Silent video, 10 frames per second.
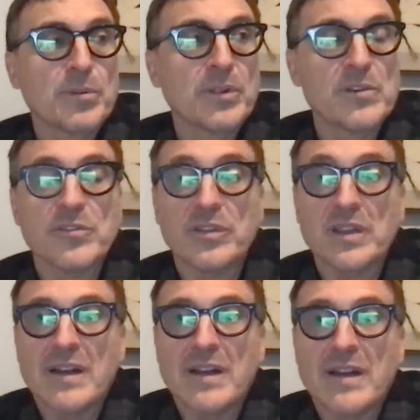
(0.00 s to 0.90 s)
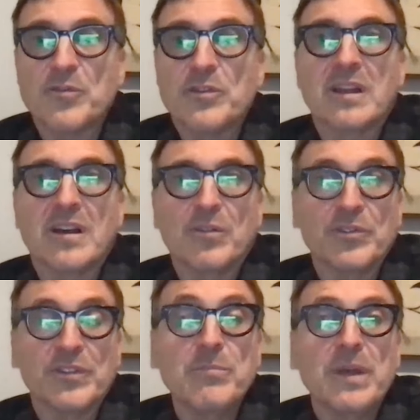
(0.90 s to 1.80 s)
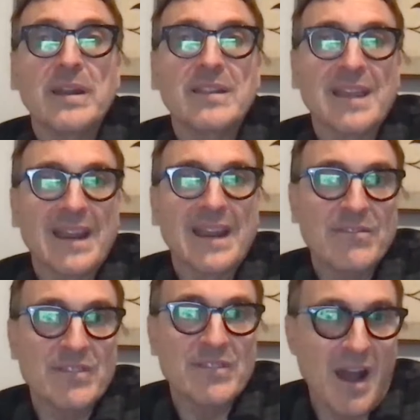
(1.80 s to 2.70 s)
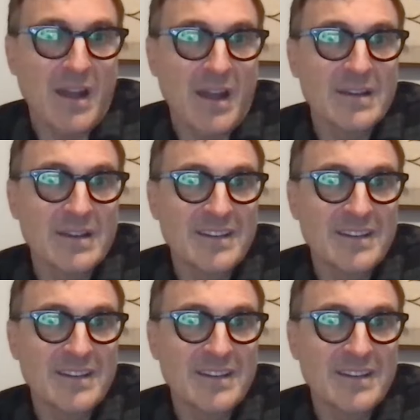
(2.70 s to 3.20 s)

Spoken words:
players of a lot of different levels, and many that have not.